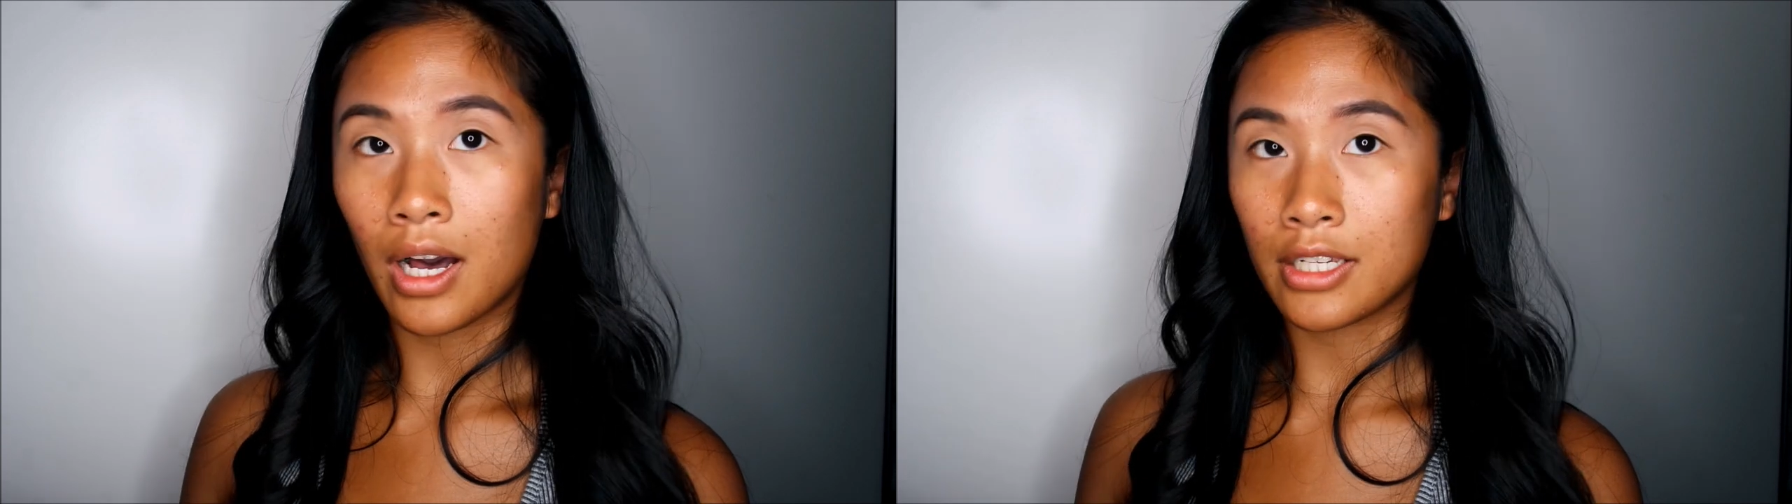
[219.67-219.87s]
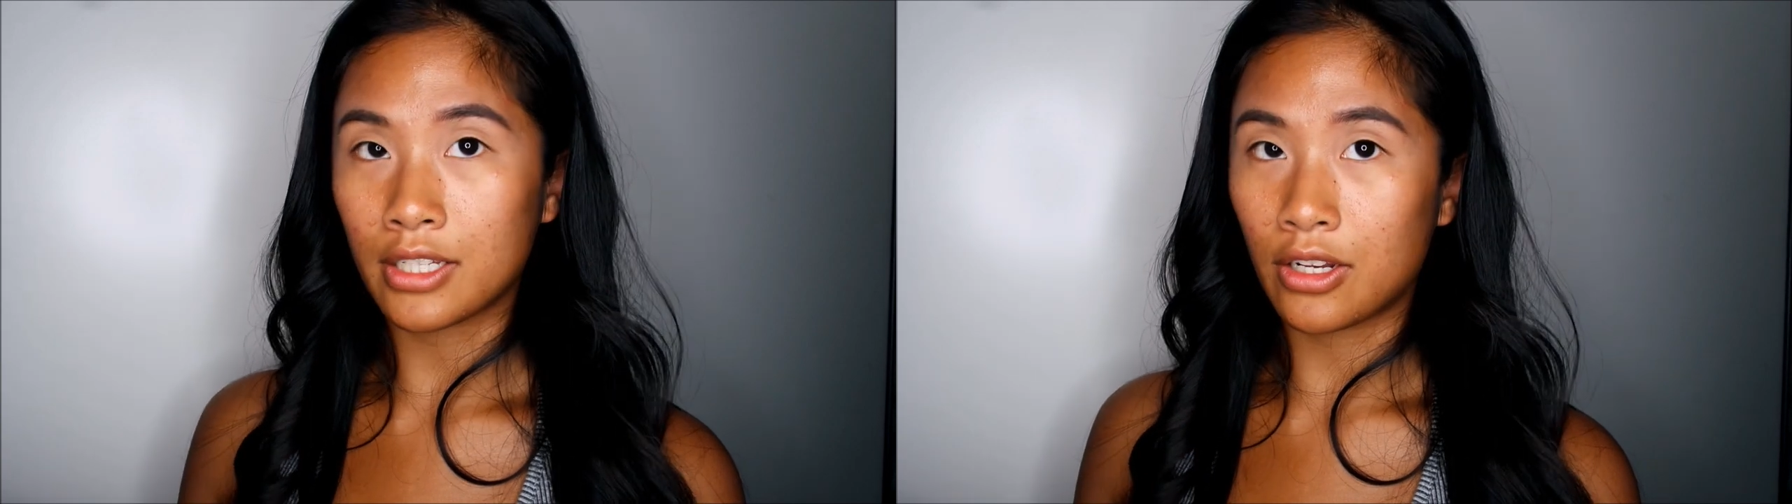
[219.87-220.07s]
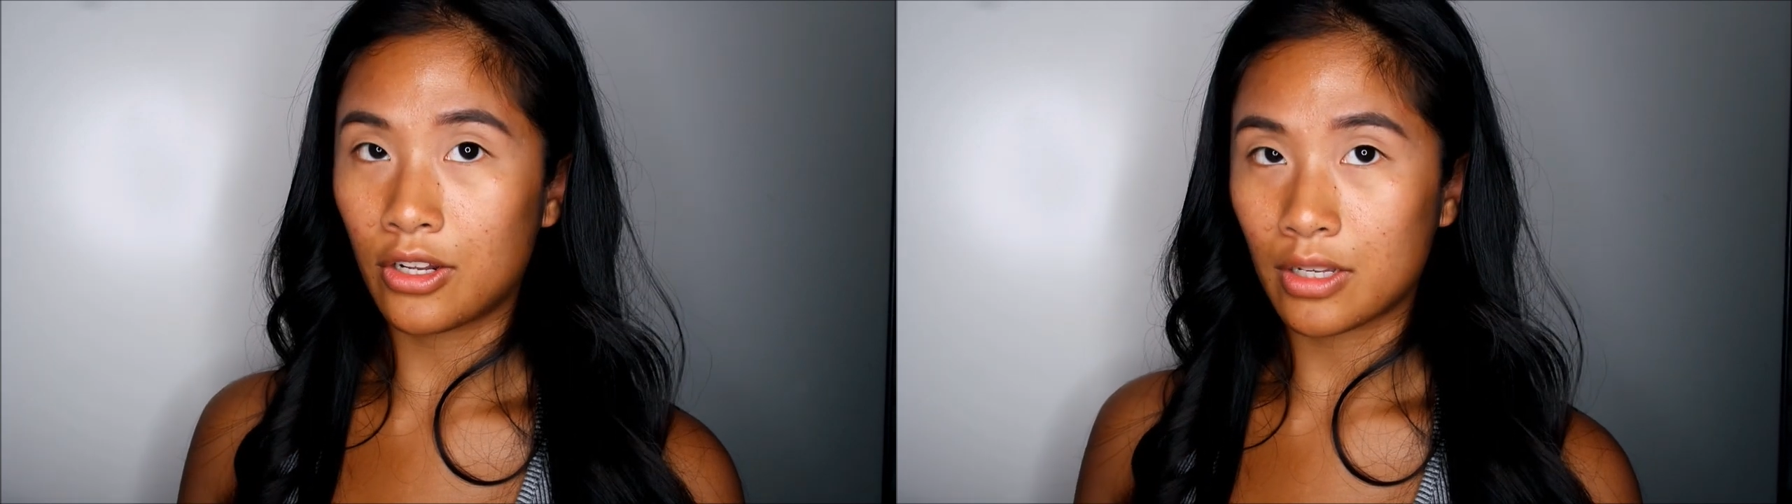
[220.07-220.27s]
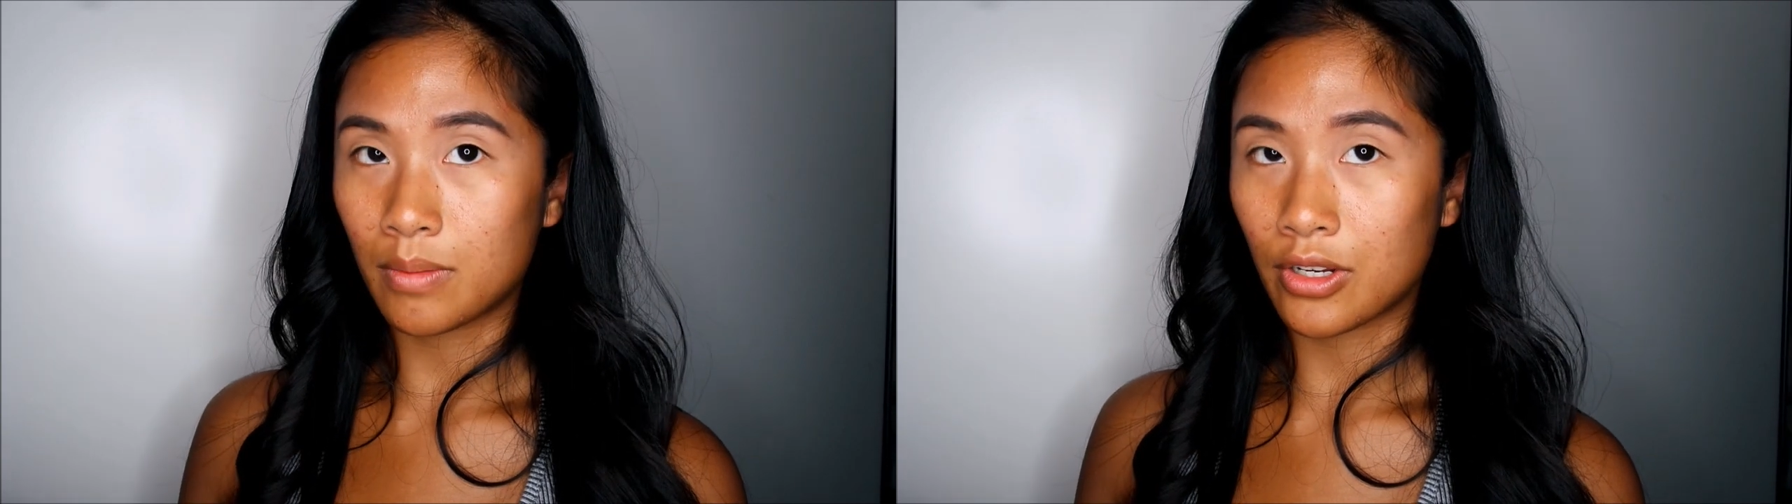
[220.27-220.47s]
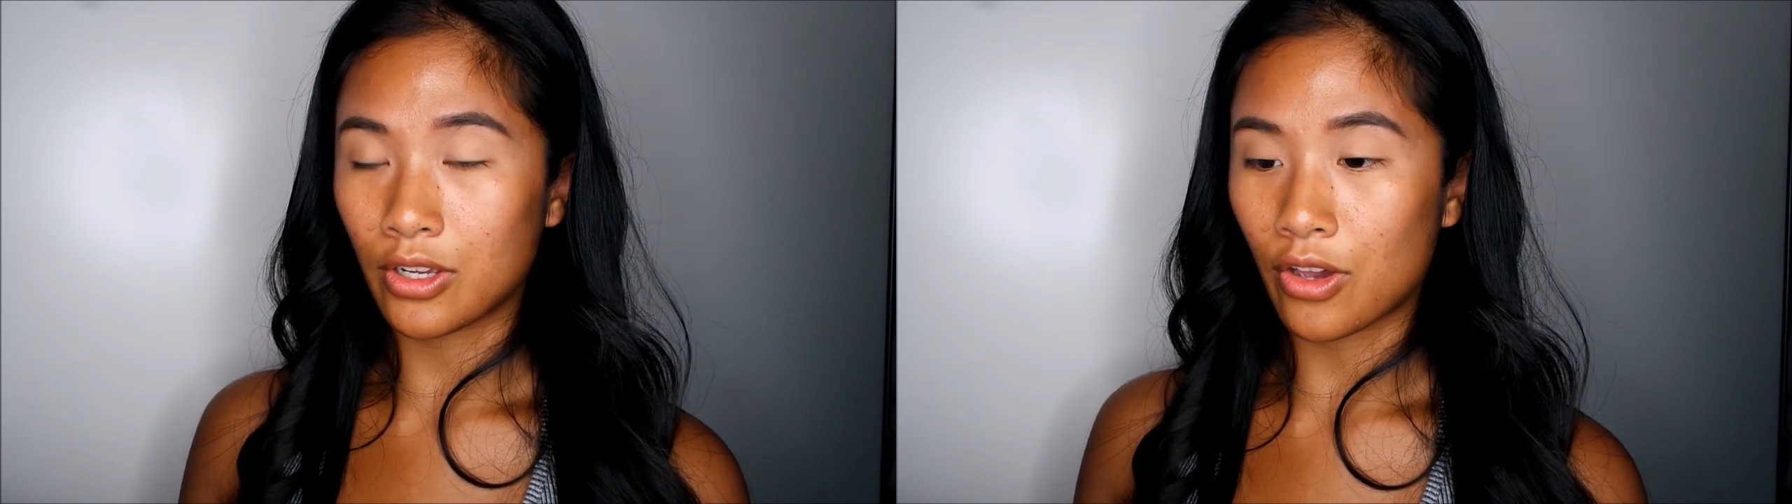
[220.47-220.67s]
eyeshadow look I'm
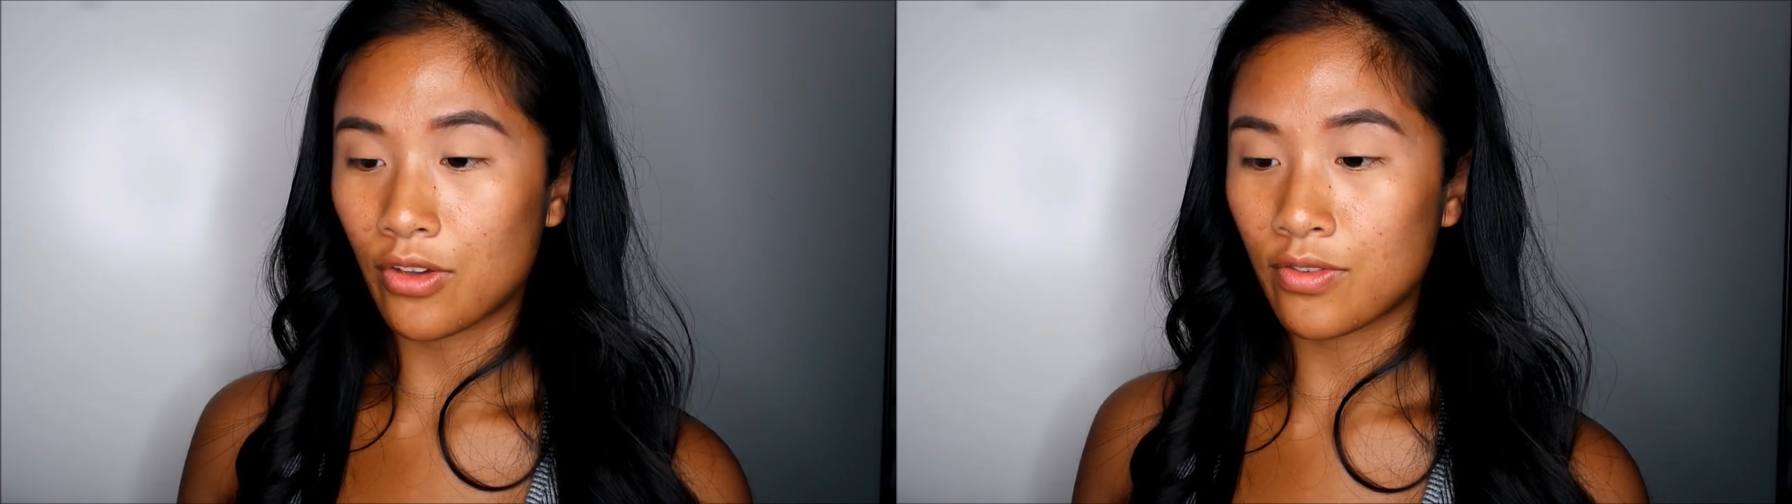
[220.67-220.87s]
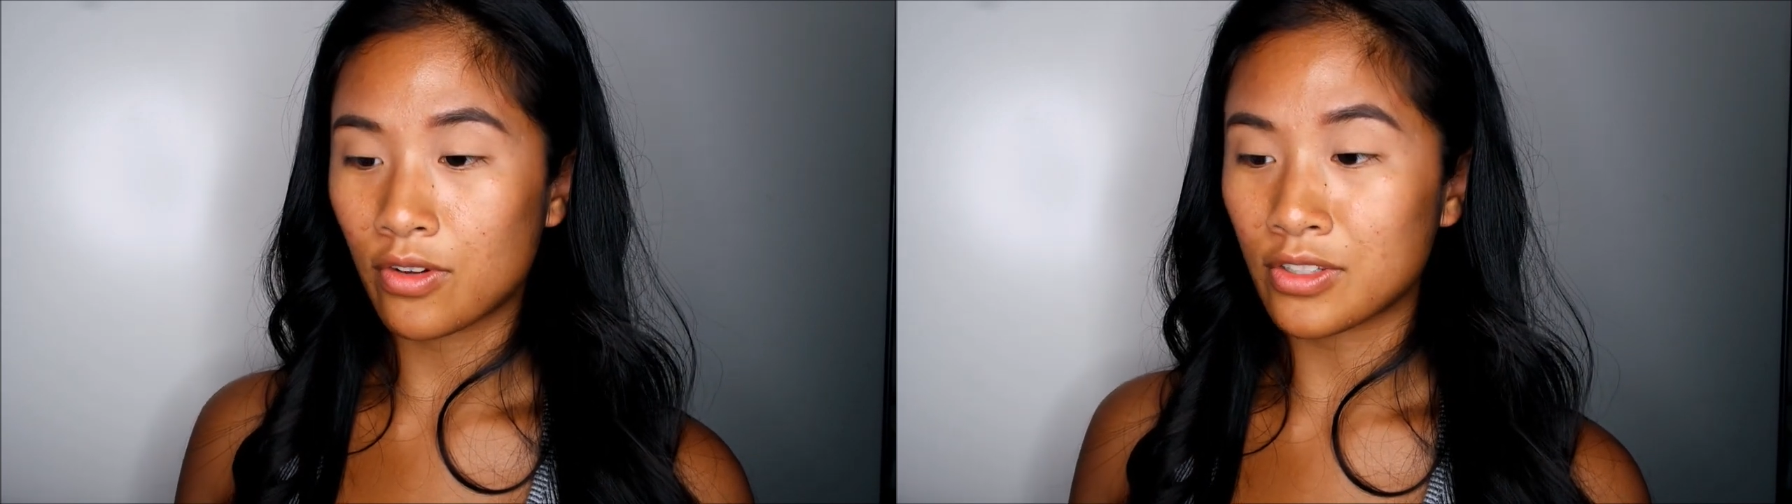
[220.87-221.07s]
gonna go for,